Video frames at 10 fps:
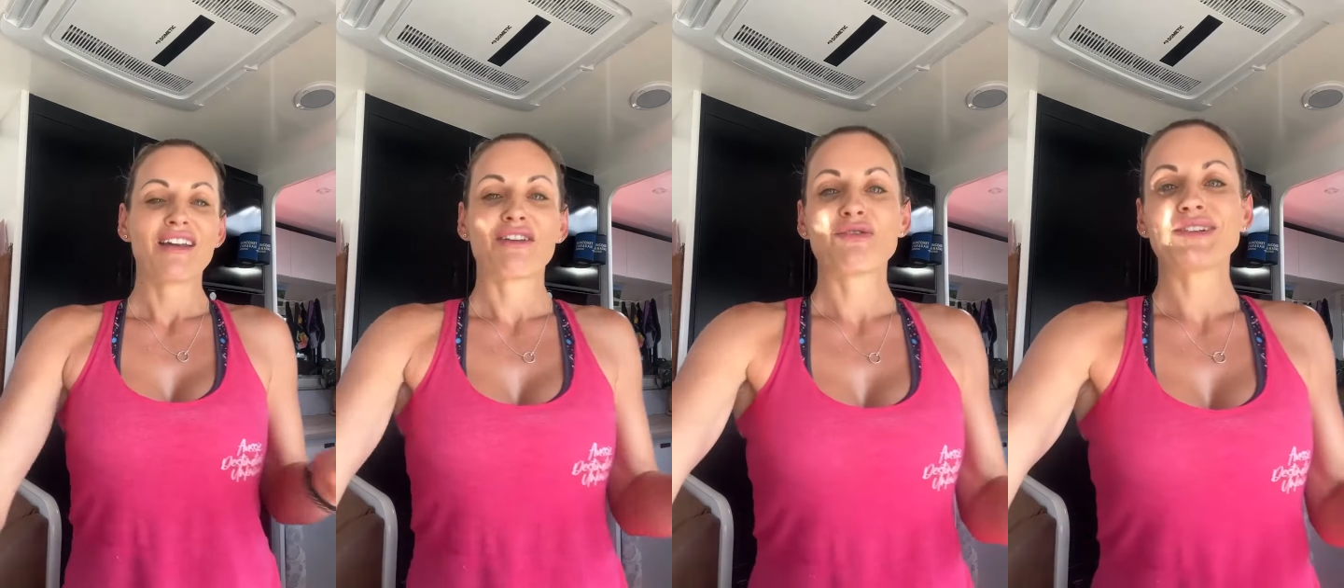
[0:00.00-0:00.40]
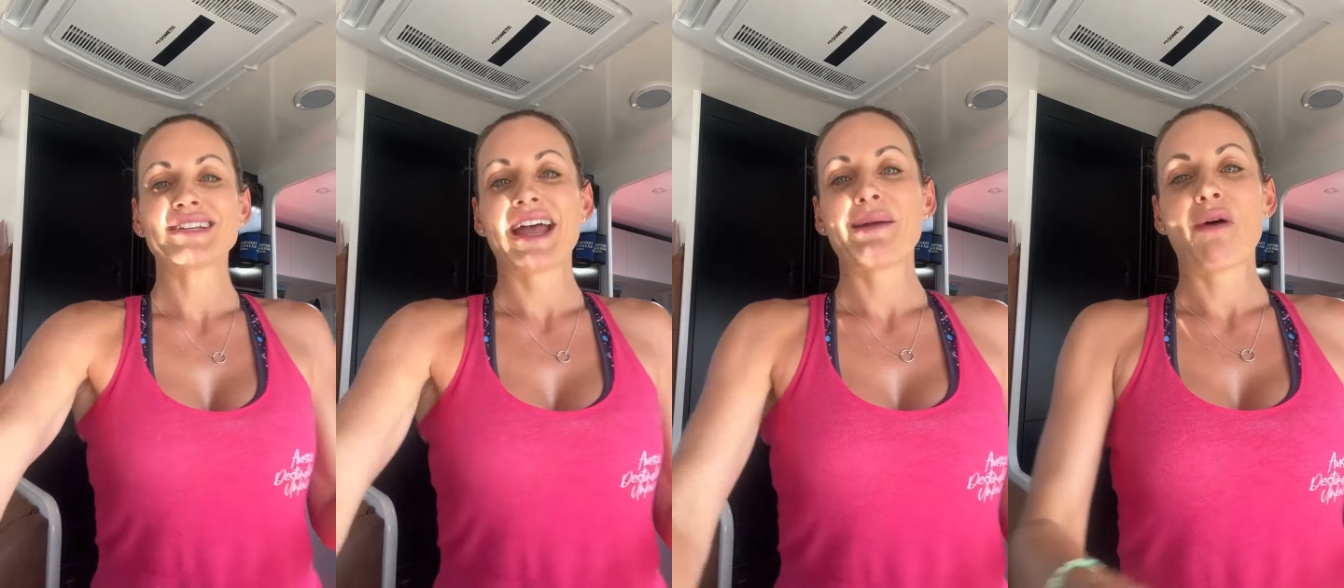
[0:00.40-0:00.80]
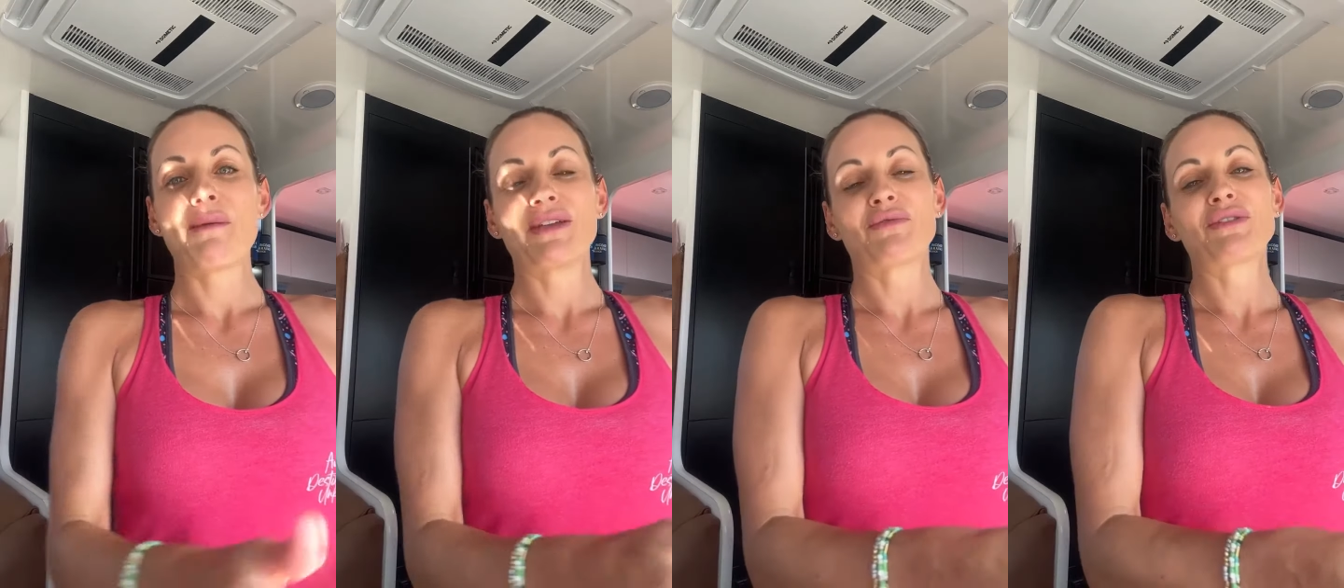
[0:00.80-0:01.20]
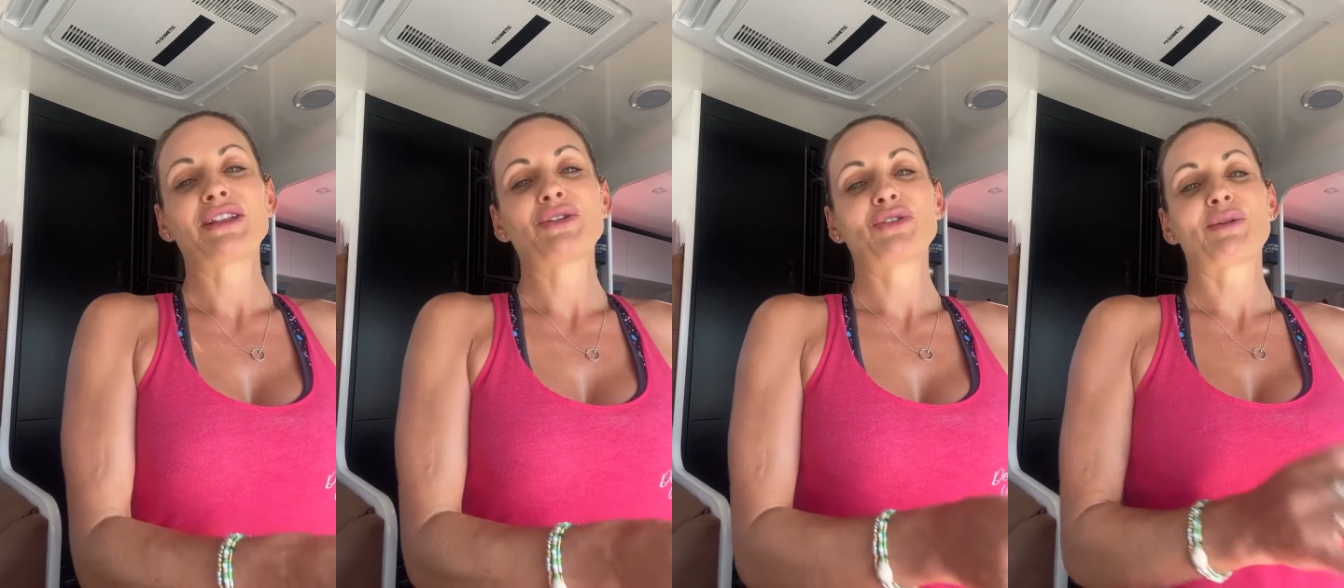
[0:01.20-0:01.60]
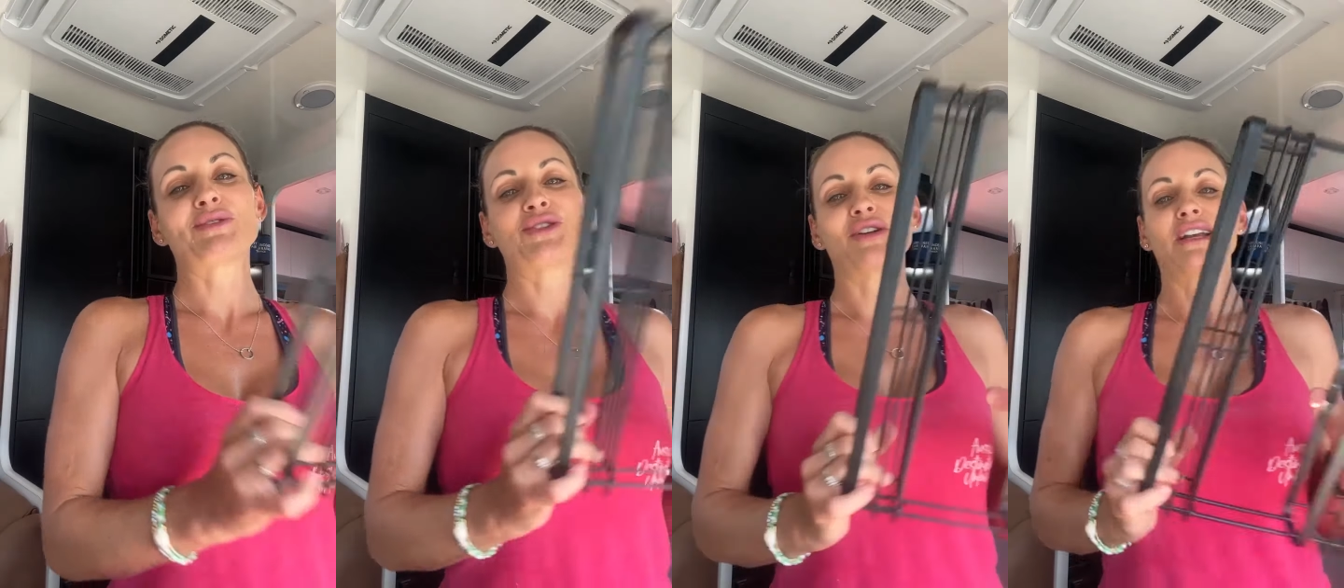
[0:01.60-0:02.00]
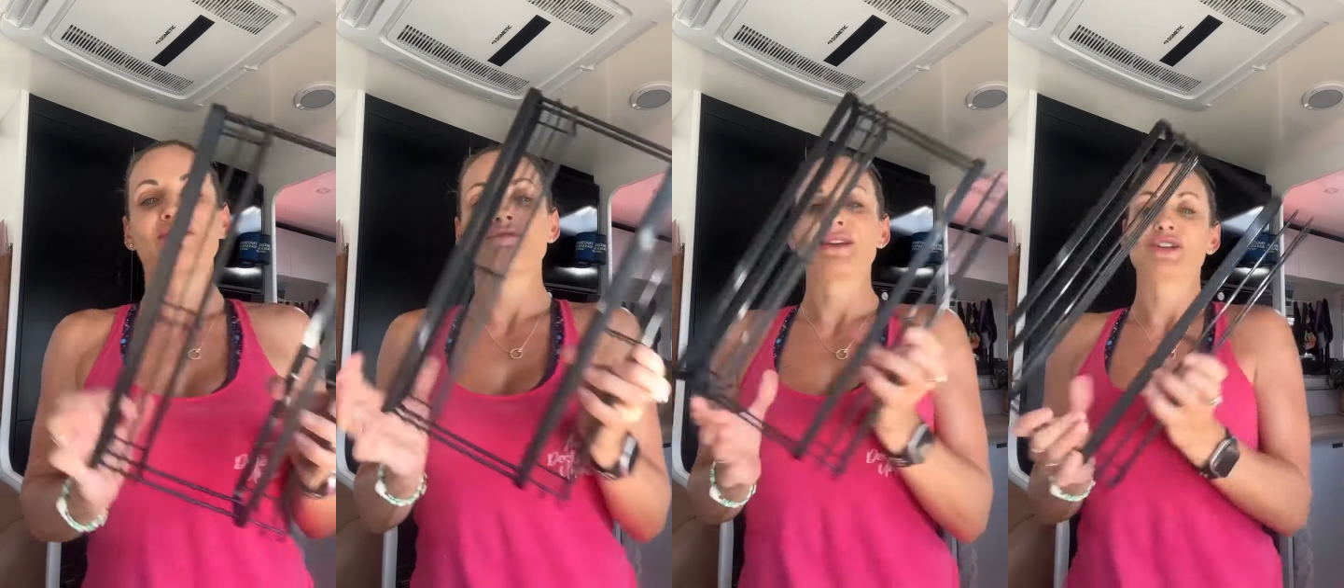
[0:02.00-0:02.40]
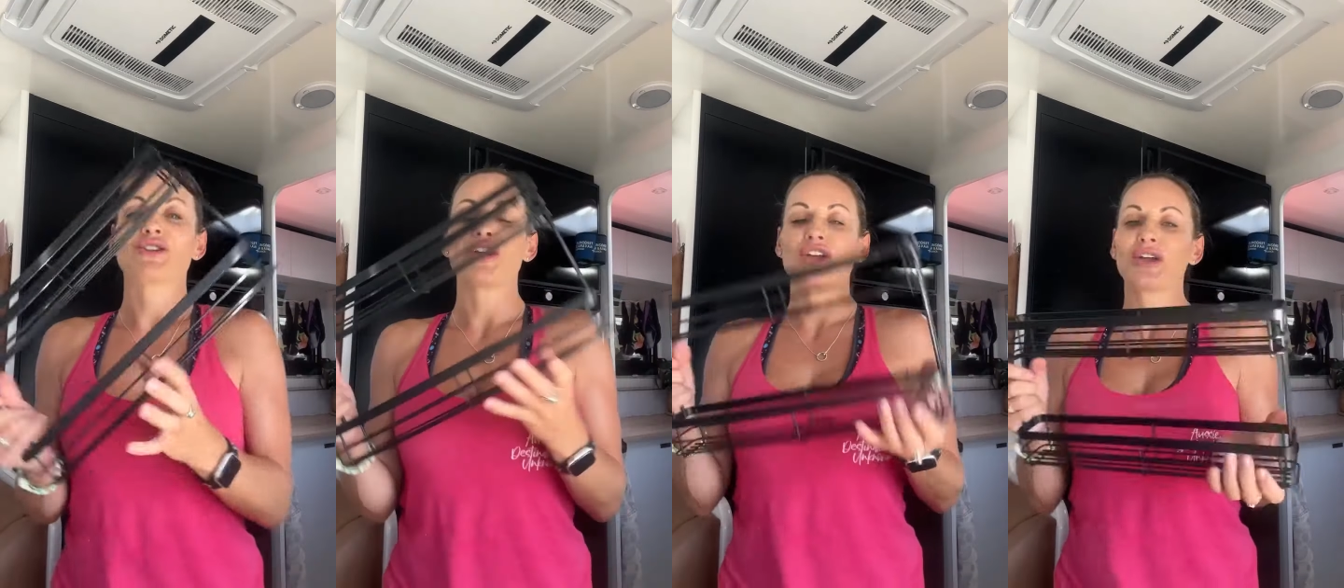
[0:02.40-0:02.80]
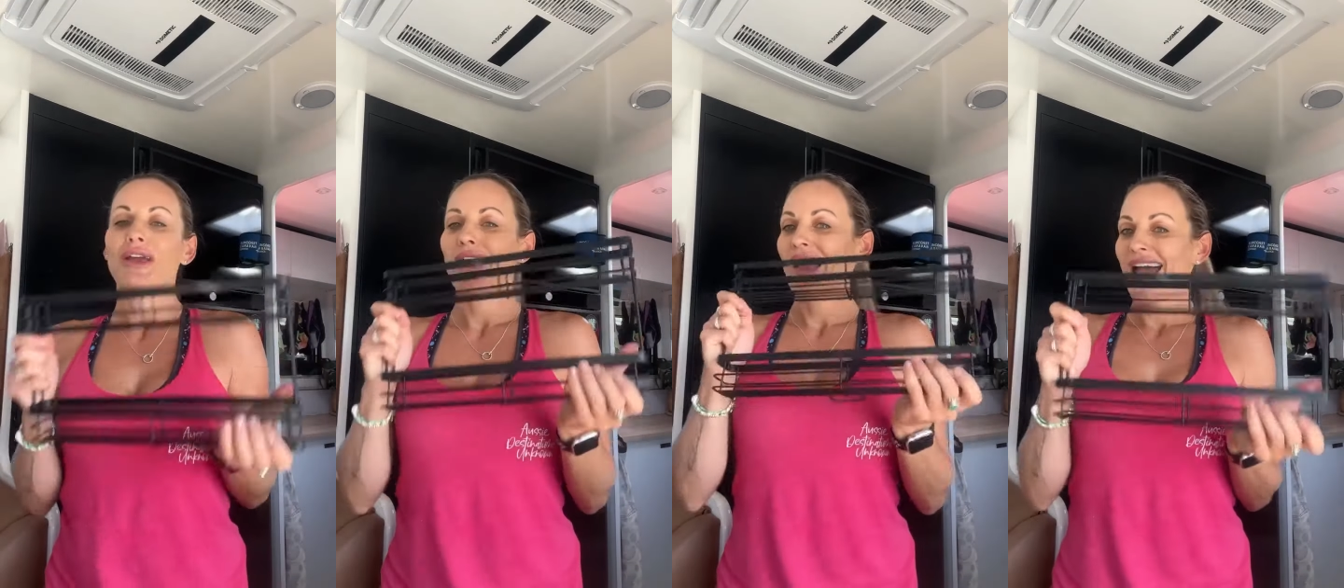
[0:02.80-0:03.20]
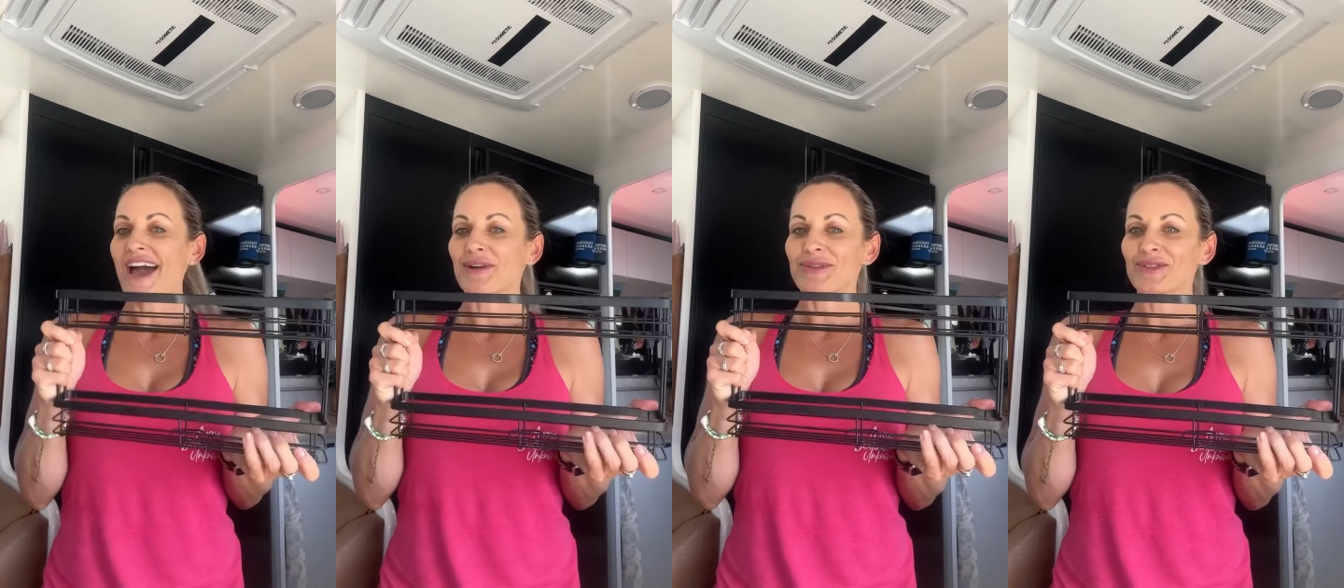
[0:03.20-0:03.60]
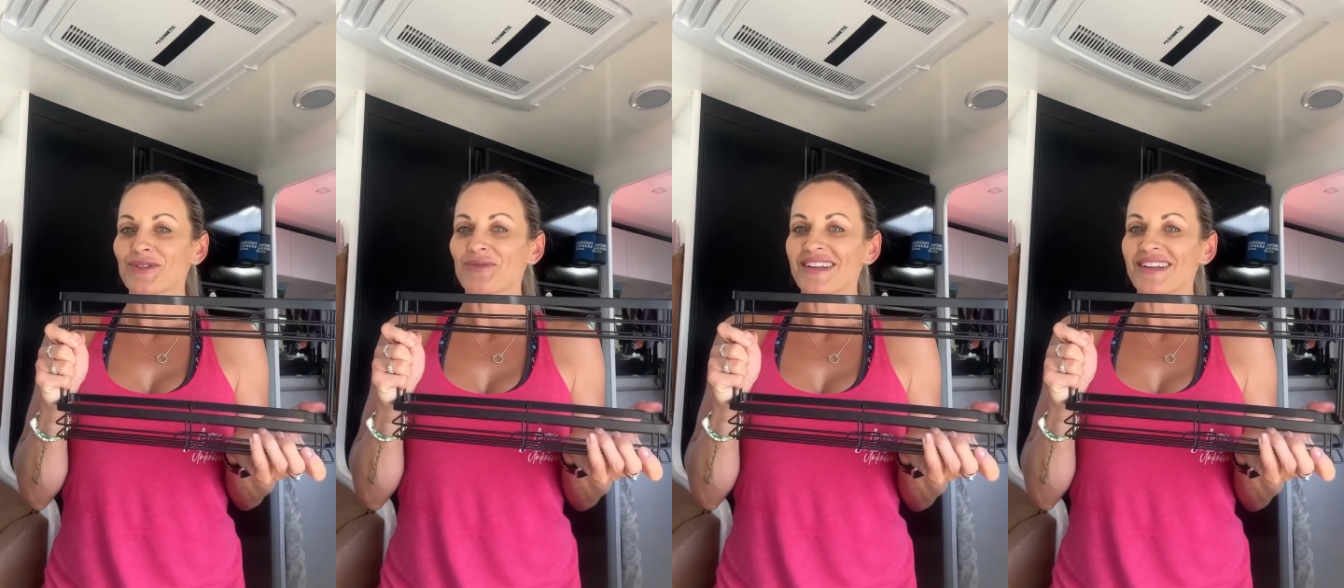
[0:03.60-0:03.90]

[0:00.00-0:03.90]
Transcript: thought today might be a really good opportunity for me to show you how to install one.